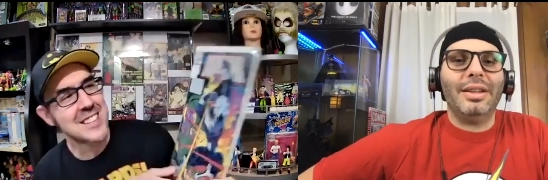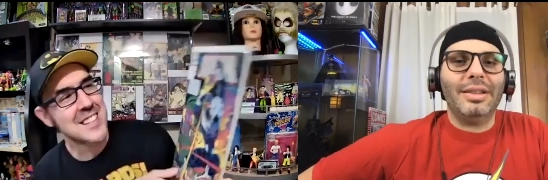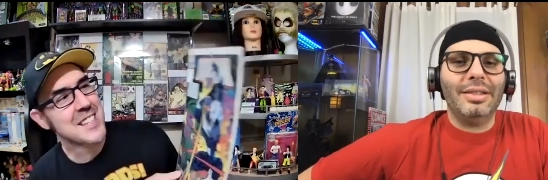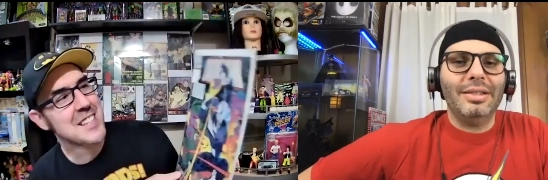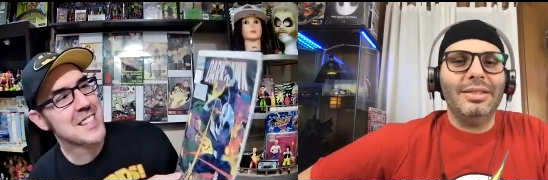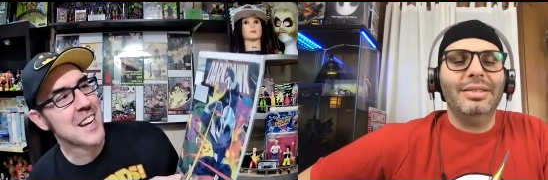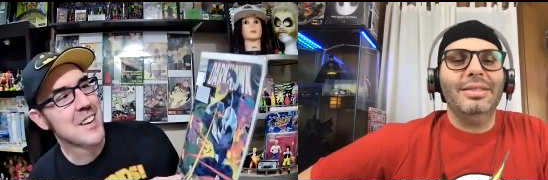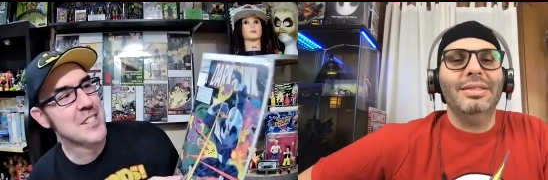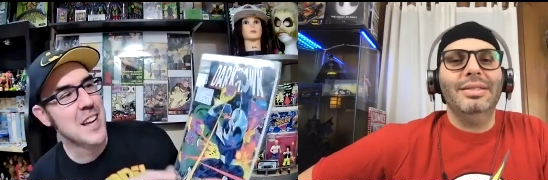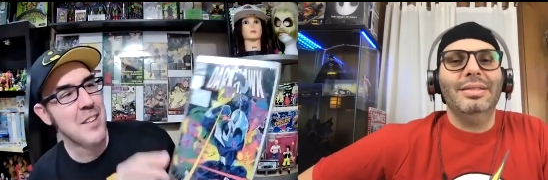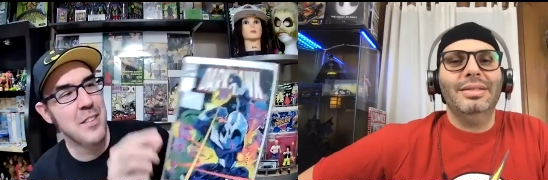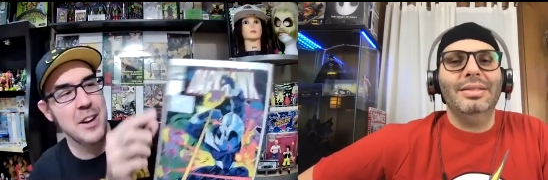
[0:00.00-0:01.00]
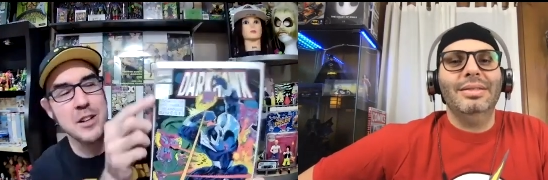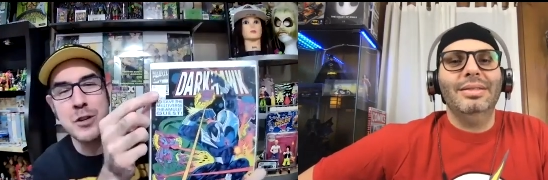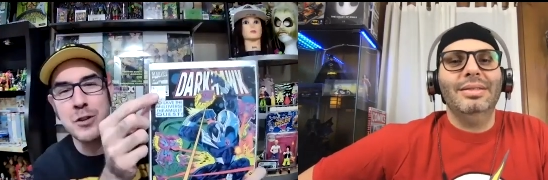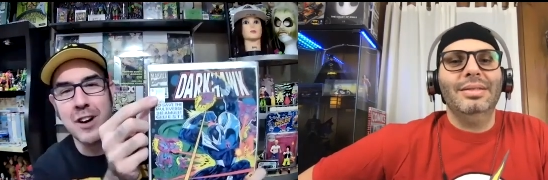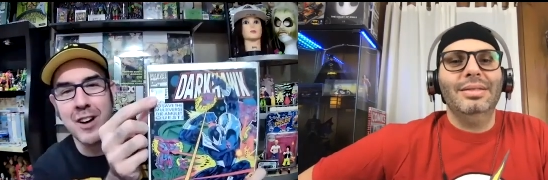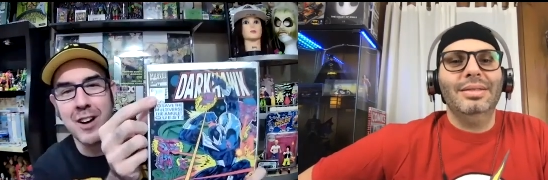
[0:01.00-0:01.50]
Speaker 1: That sticker stamp there,
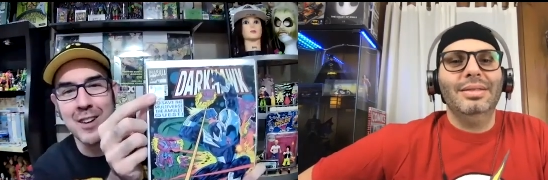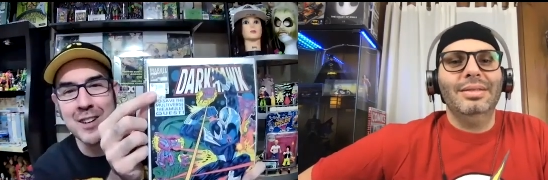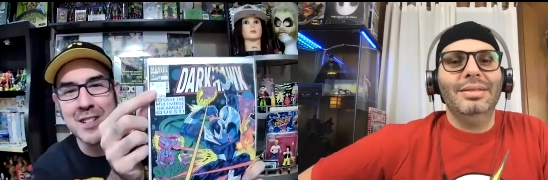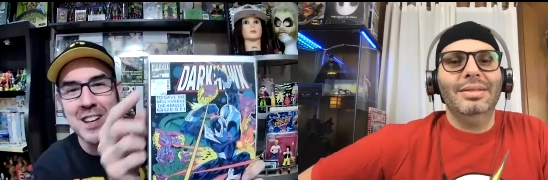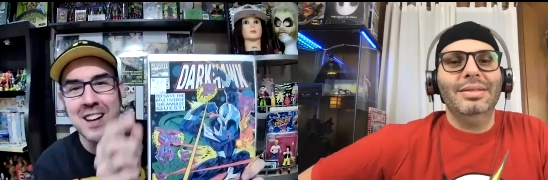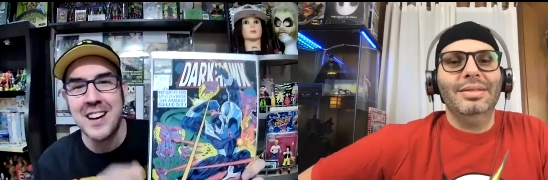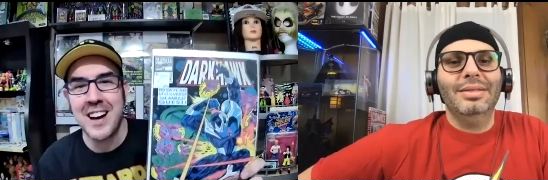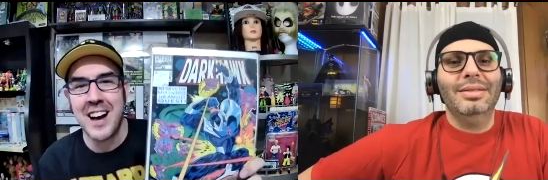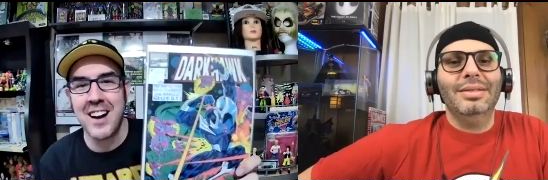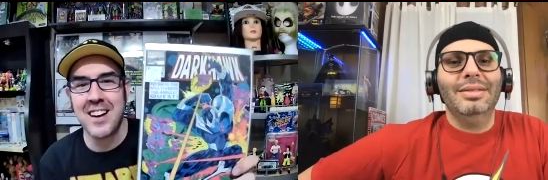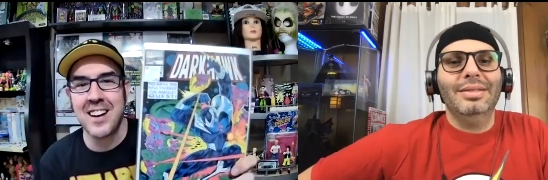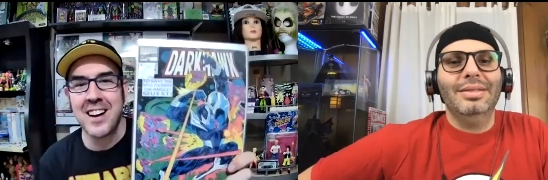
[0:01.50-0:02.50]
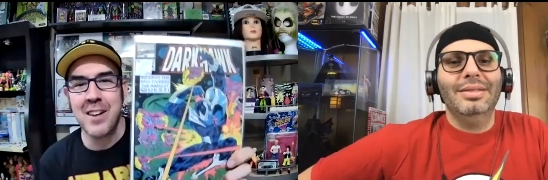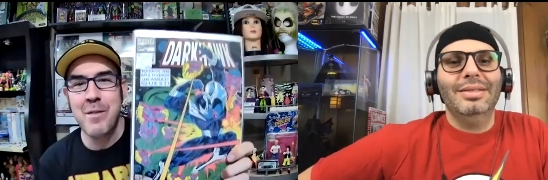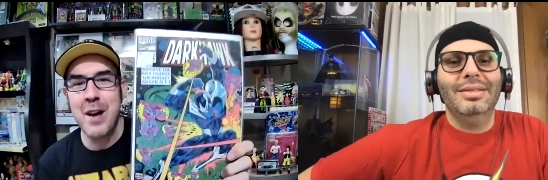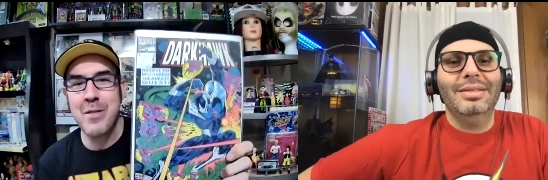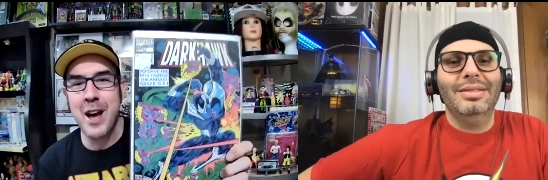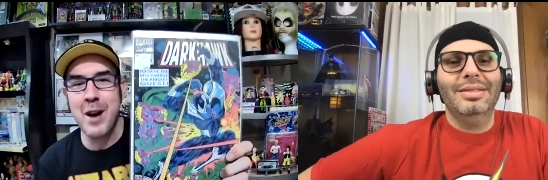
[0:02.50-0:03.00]
$2.
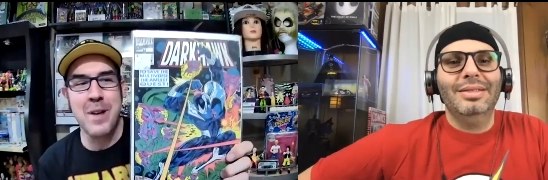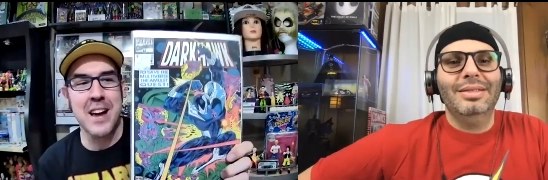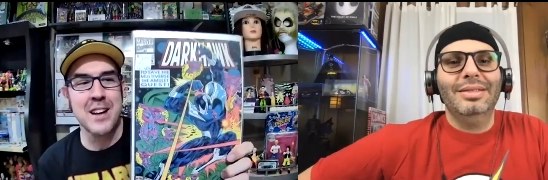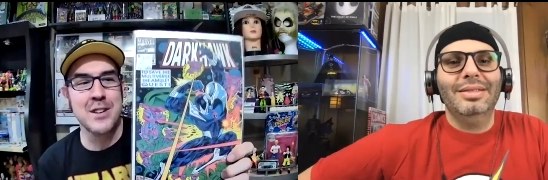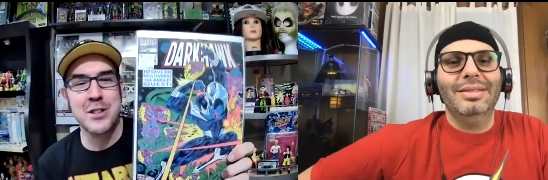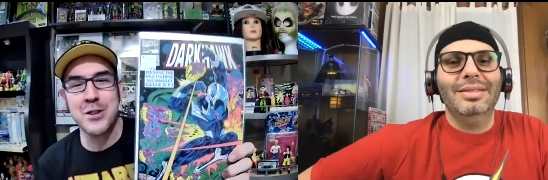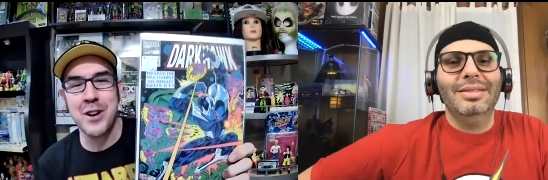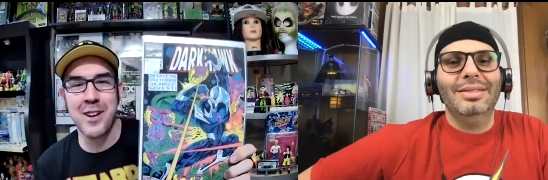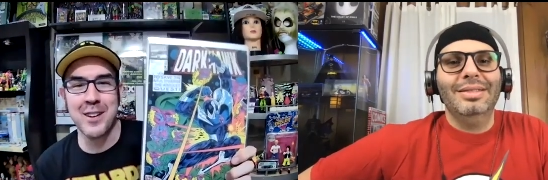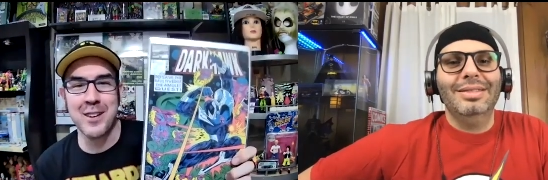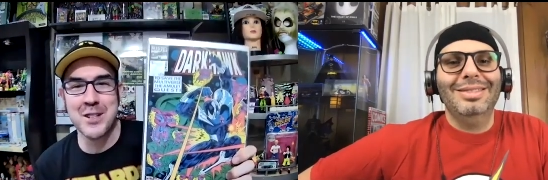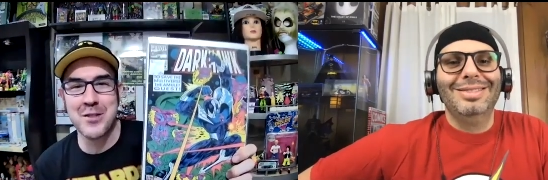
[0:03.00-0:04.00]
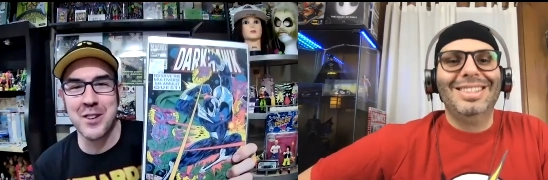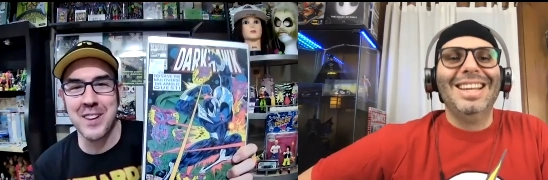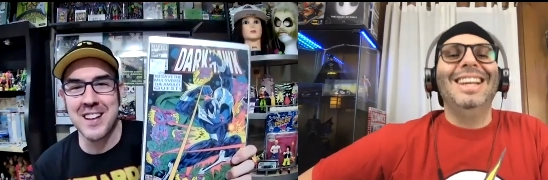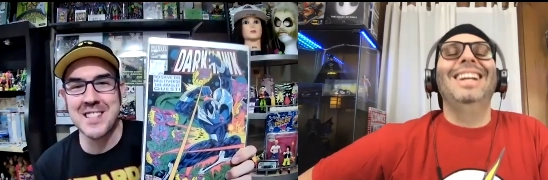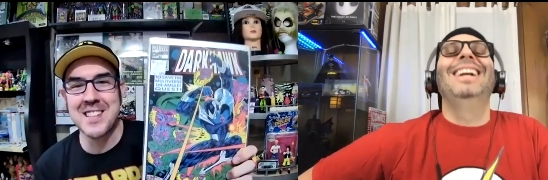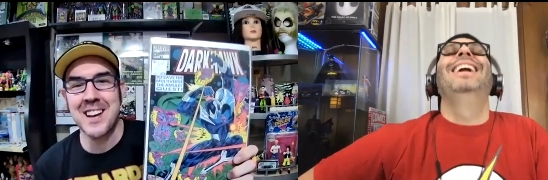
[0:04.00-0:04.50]
Maybe I paid $2 for
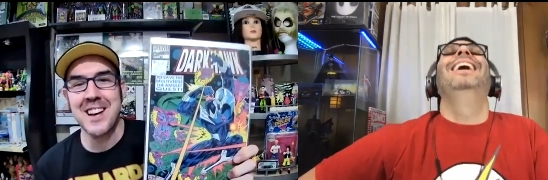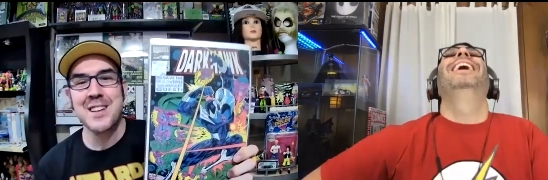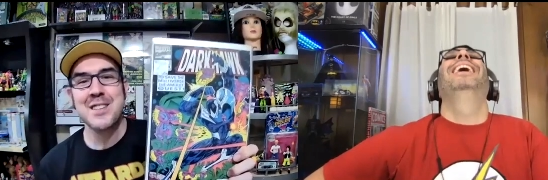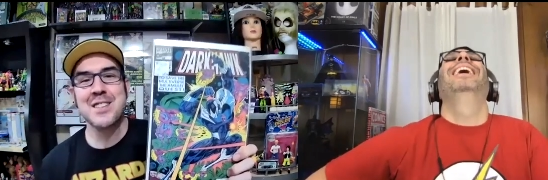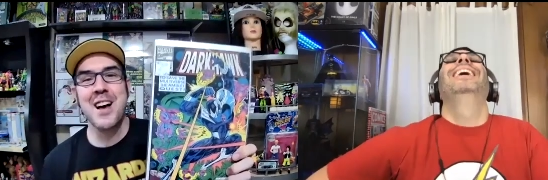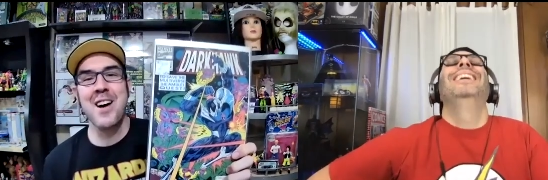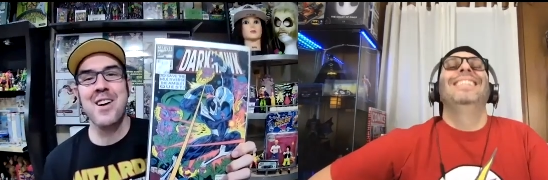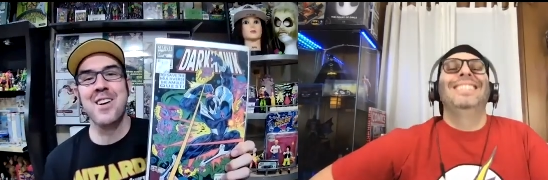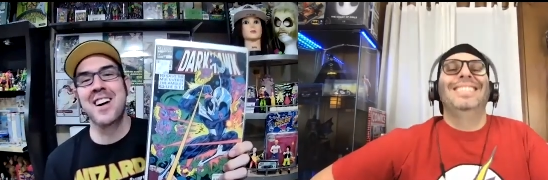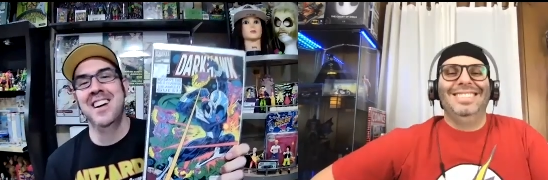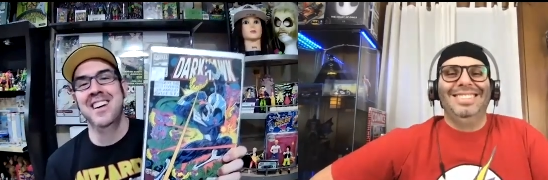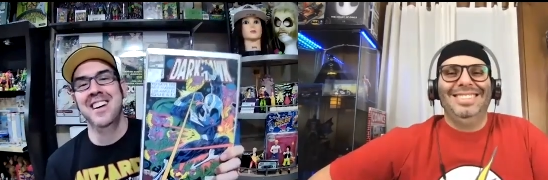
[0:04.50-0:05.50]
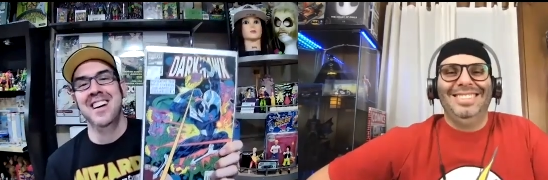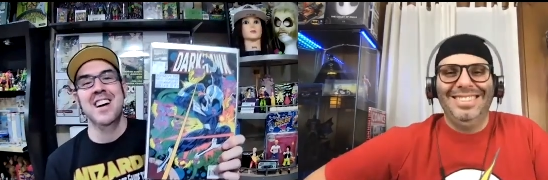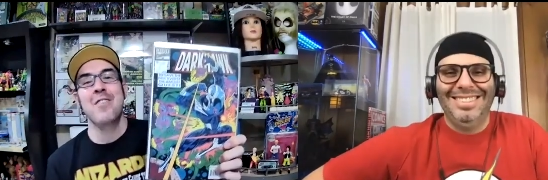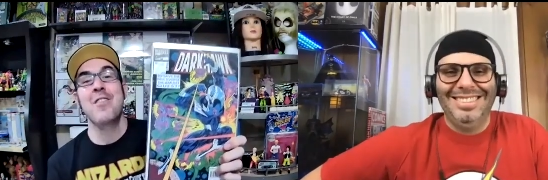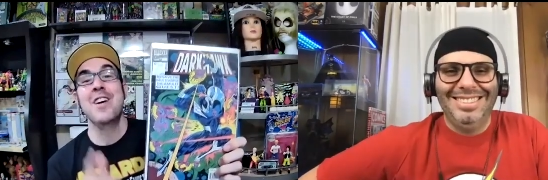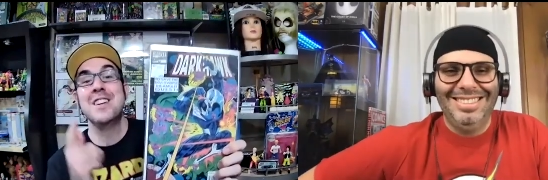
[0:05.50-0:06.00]
this. So with